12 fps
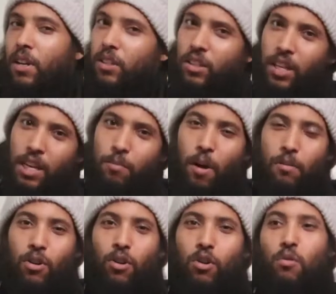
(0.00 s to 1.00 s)
just keep up
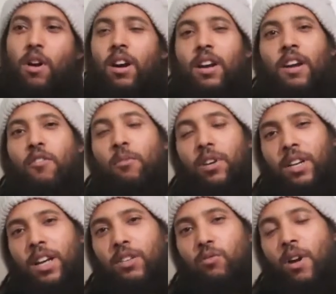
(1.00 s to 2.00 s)
the good work. Everybody
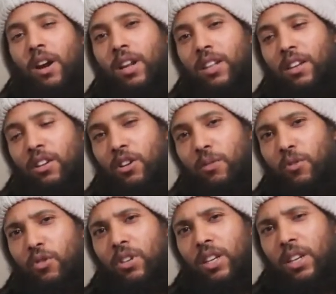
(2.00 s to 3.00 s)
that's working in the
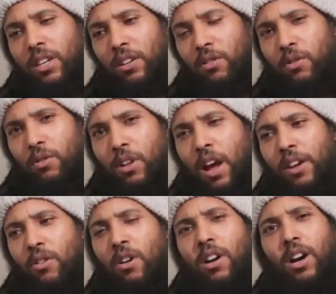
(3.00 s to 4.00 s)
community. You know, I
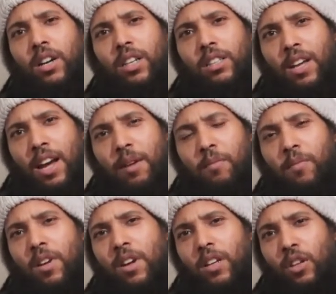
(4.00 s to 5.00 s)
know a lot of the time
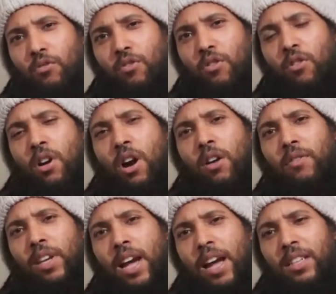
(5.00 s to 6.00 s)
the real
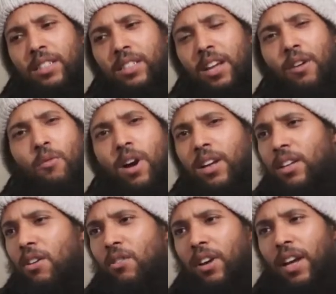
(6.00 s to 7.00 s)
Garveyites, their work
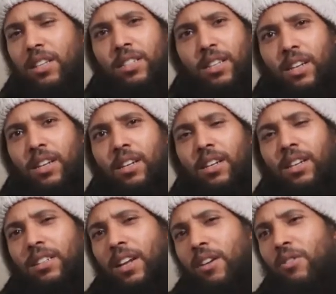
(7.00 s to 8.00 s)
don't get seen.
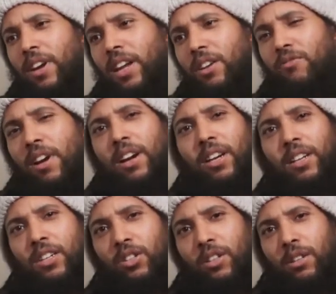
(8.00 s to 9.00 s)
They don't get the
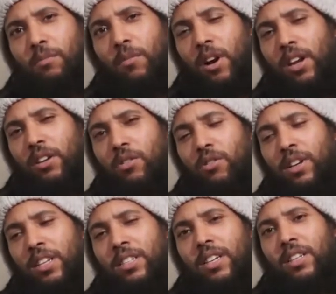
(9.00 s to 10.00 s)
recognition. But you know,
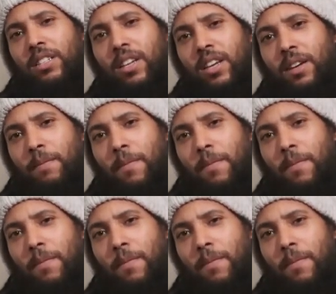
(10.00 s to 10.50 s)
as they say,